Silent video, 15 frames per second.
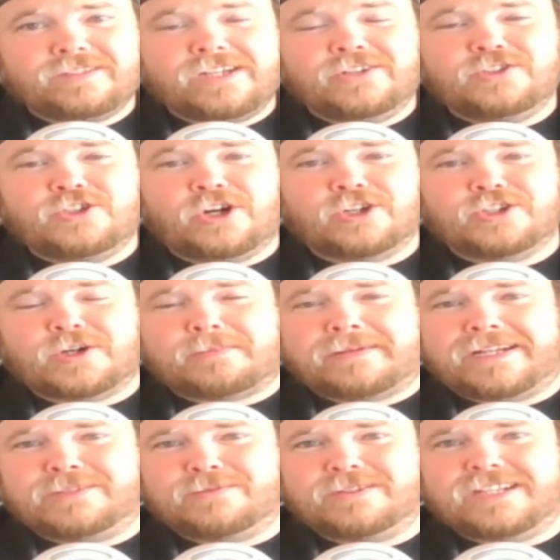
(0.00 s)
Jar Jar
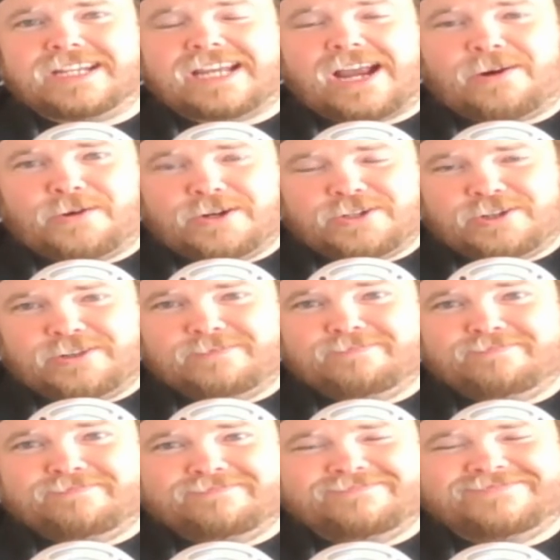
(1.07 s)
Binks was a character.
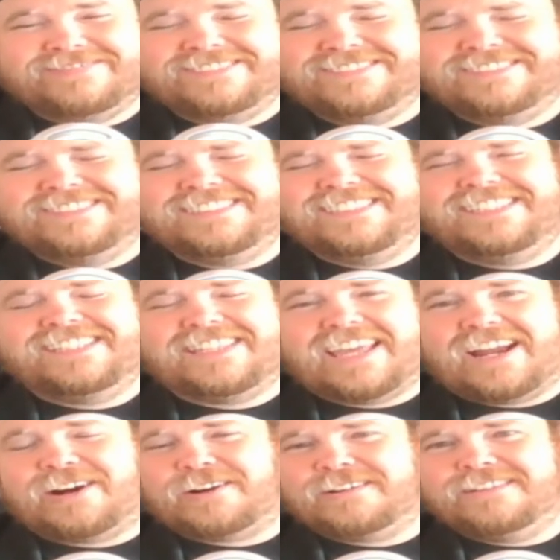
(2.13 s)

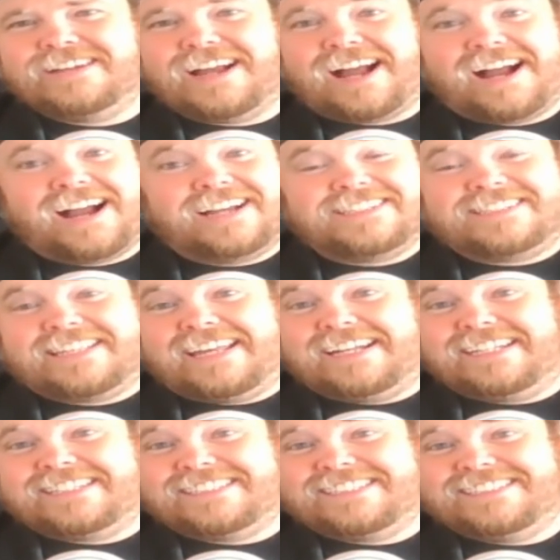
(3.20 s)
There. I said
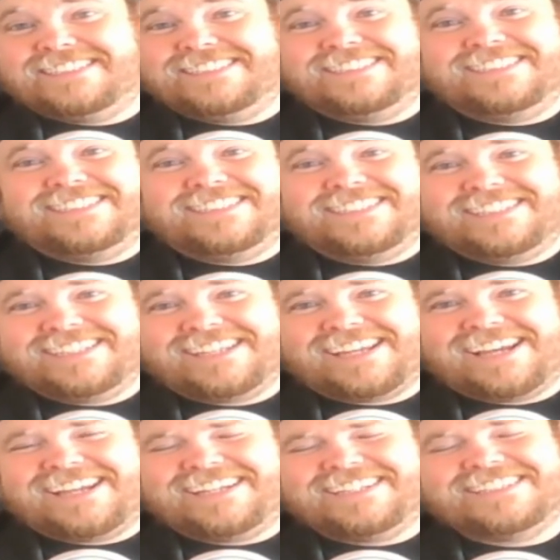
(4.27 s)
it.
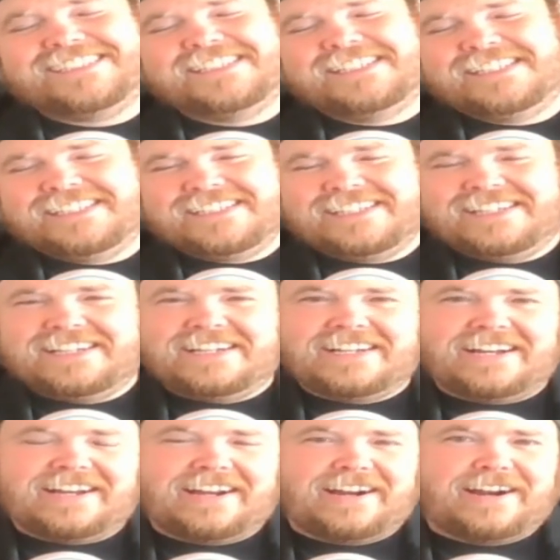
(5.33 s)
Okay.
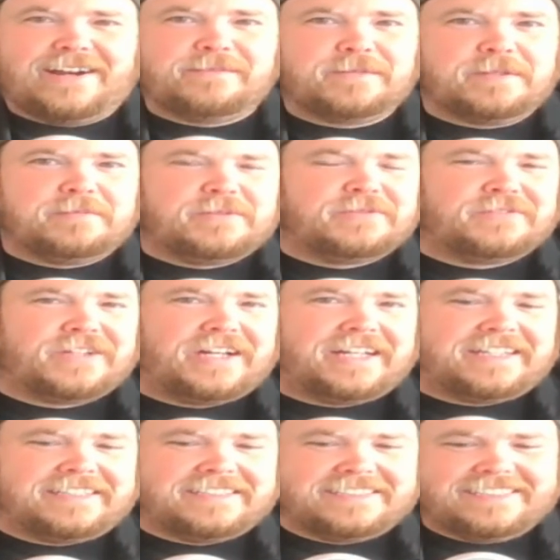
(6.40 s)
All right, I'm going to move on.